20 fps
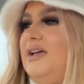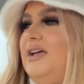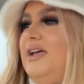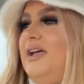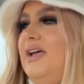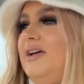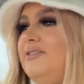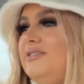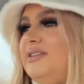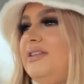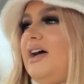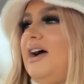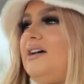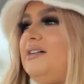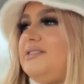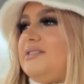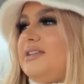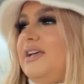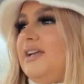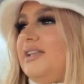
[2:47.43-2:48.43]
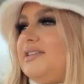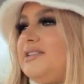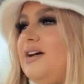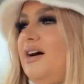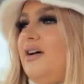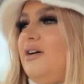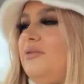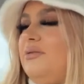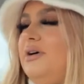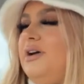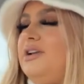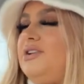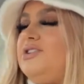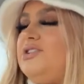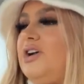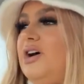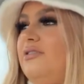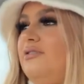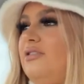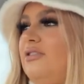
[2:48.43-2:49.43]
here and there on TikTok,
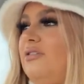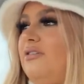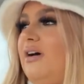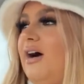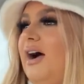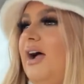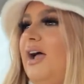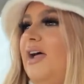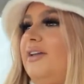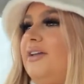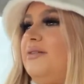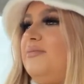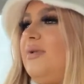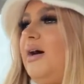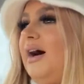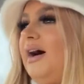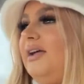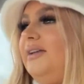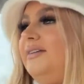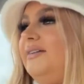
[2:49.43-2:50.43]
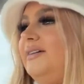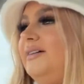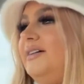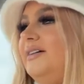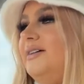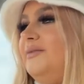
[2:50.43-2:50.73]
which are alright, I don't mind,